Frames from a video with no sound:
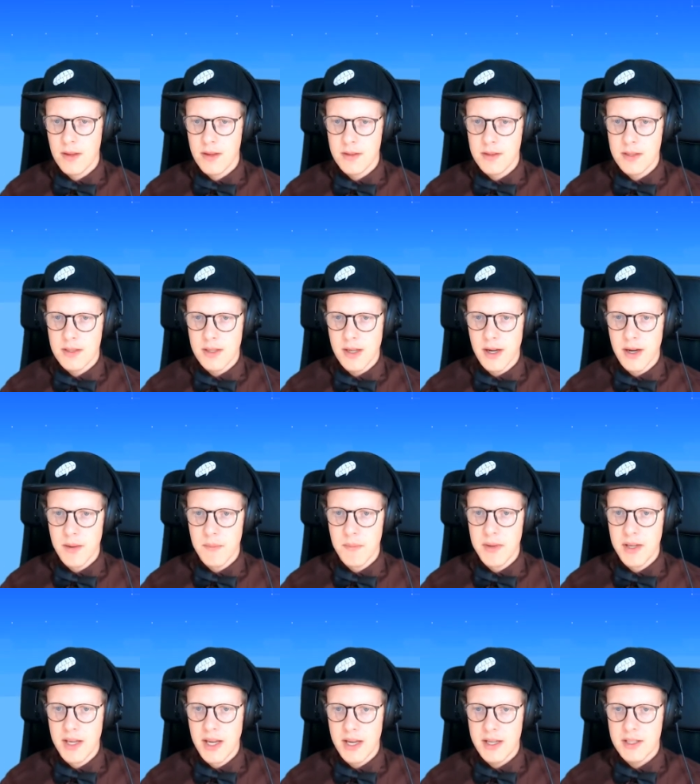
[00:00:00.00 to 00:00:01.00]
This is gonna
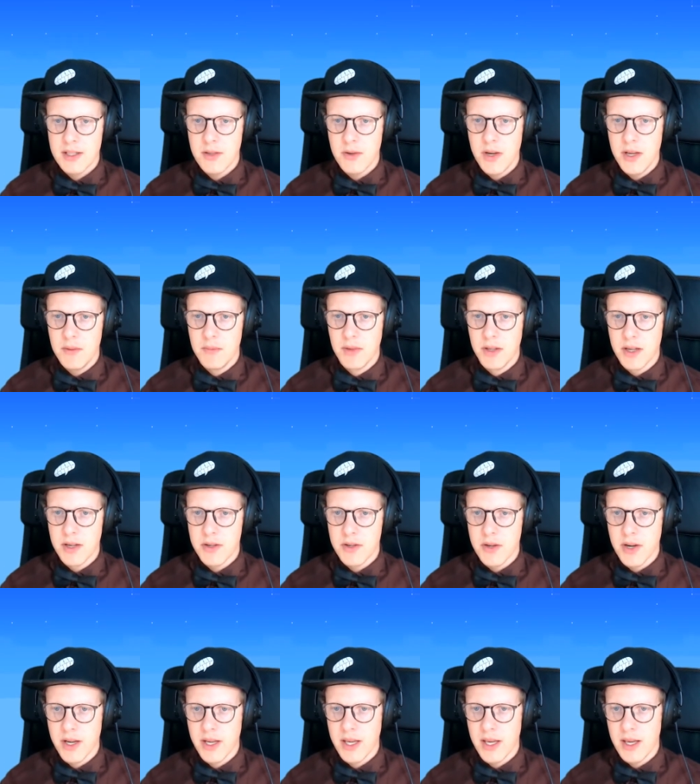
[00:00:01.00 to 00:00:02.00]
be extremely
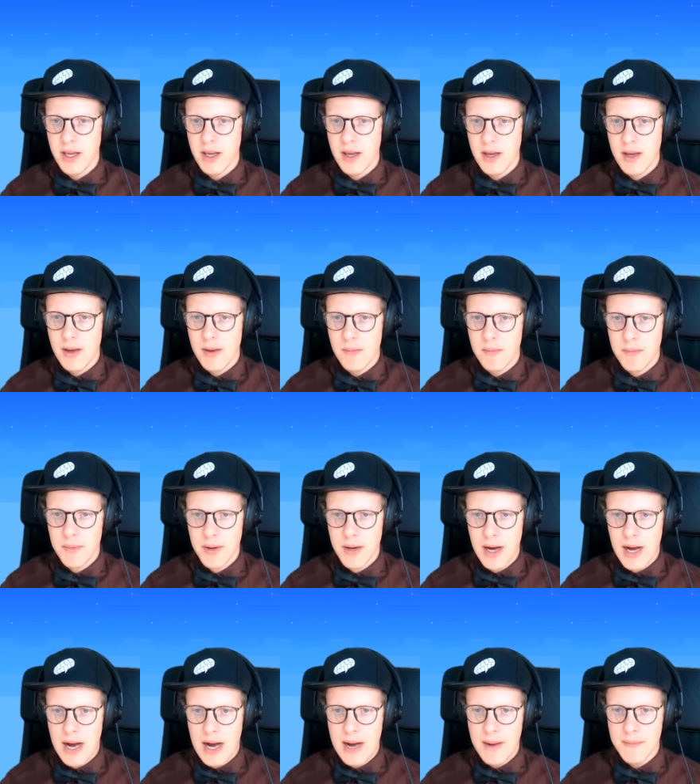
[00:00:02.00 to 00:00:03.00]
tricky,
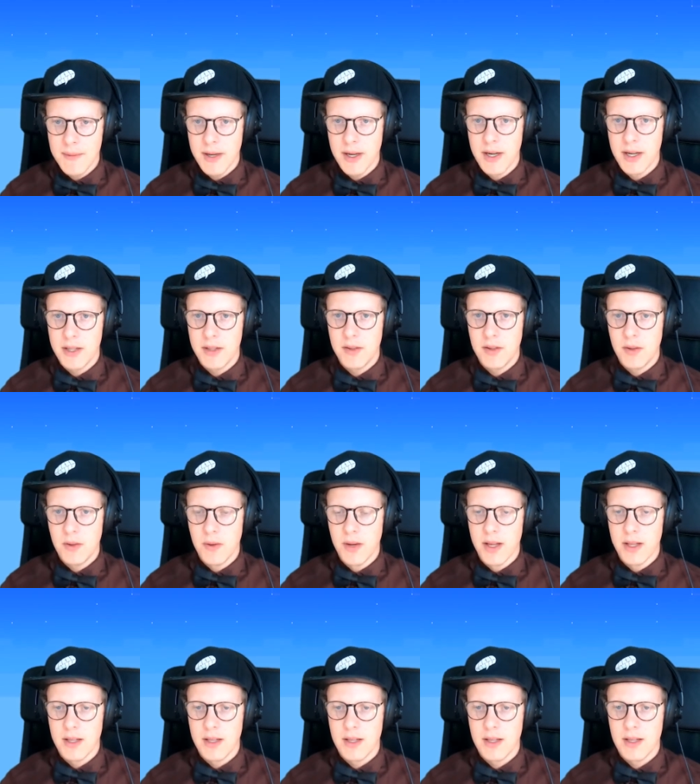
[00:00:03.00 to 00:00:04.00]
but I'm gonna do
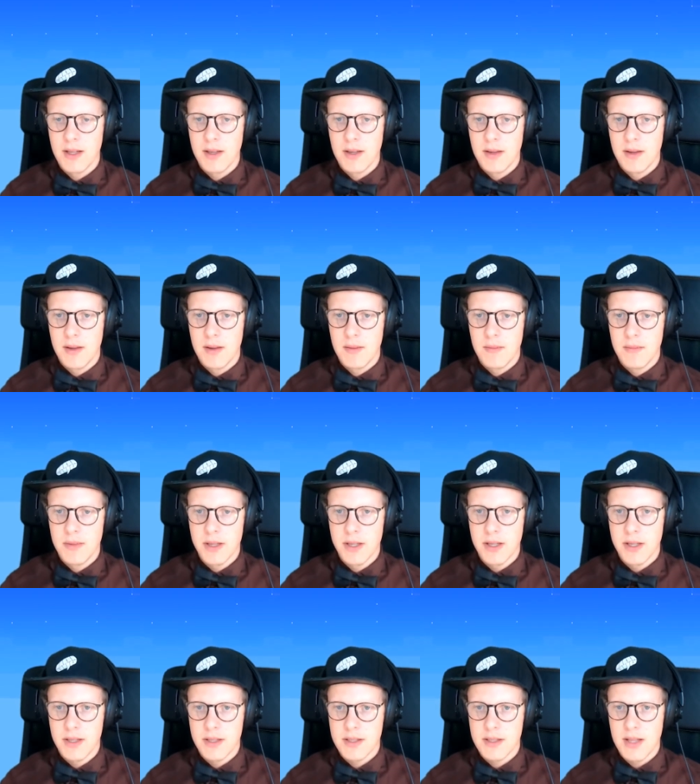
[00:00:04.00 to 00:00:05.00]
it.
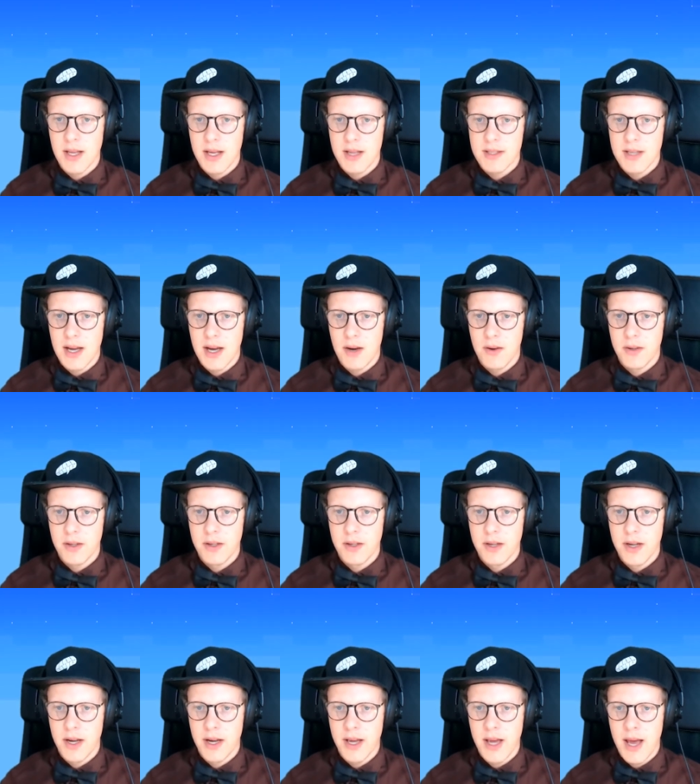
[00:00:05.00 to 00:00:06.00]
Because that's how
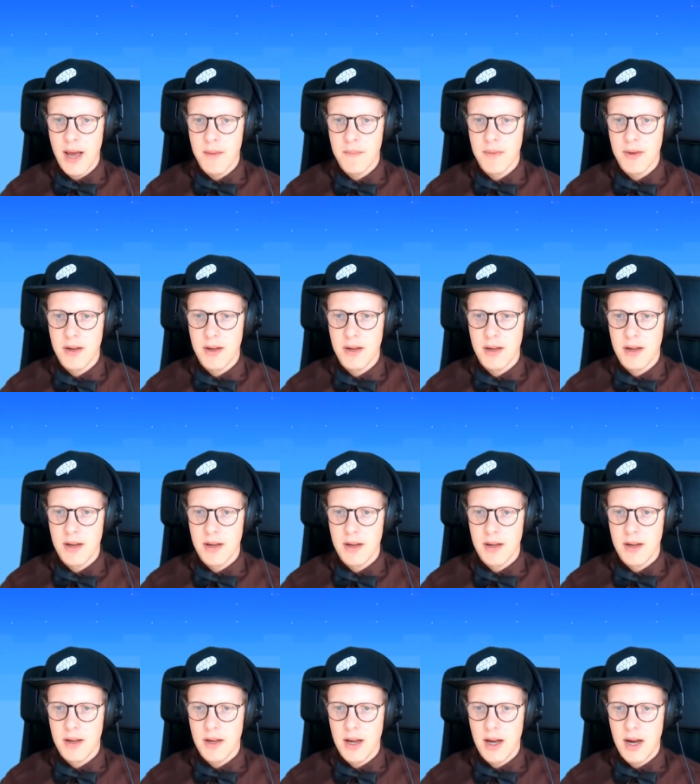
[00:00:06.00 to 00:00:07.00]
good I am.
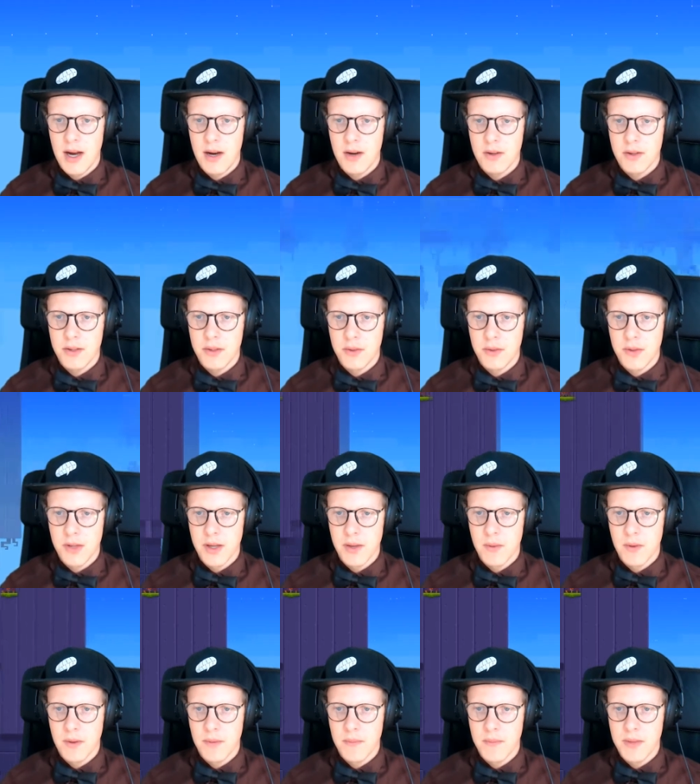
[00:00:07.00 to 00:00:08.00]
How do
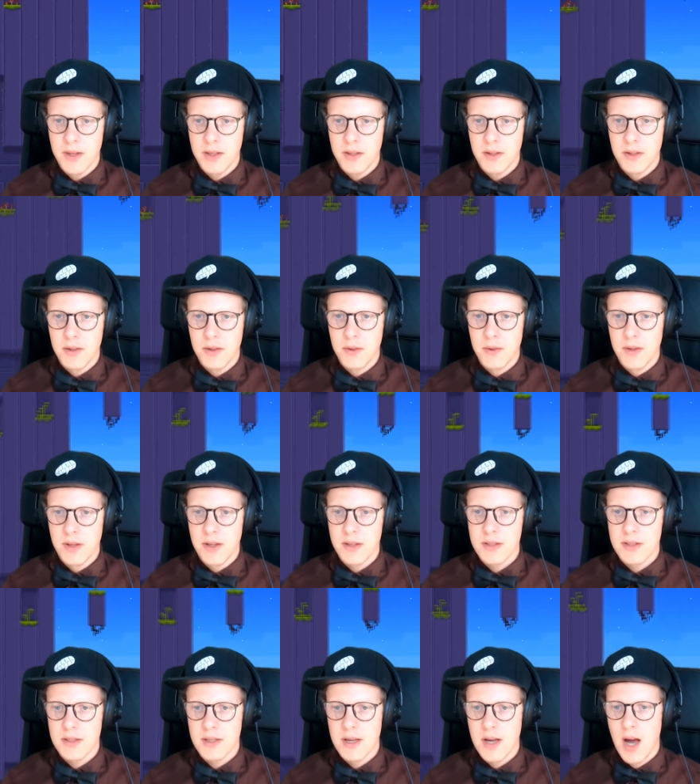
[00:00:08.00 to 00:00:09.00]
they want me to do
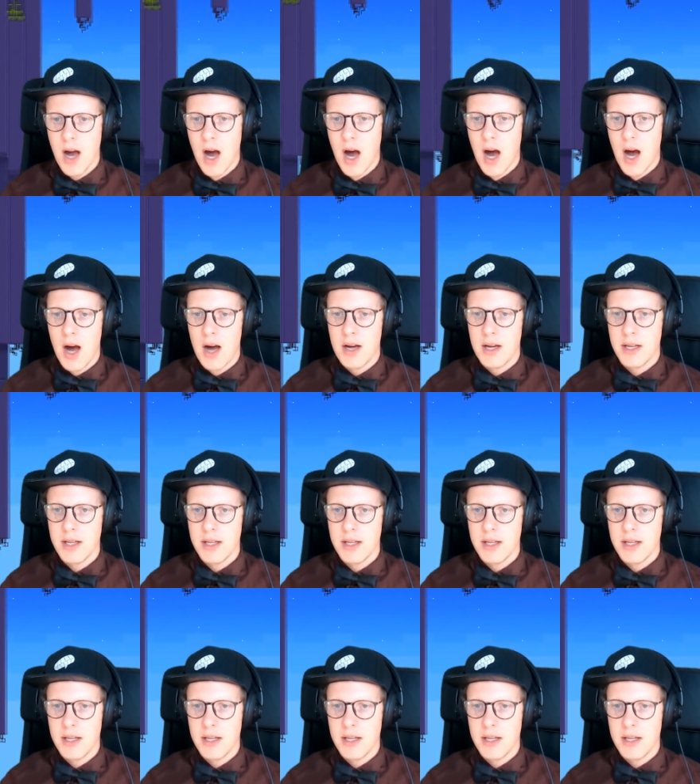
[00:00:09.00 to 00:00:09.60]
this? Oh,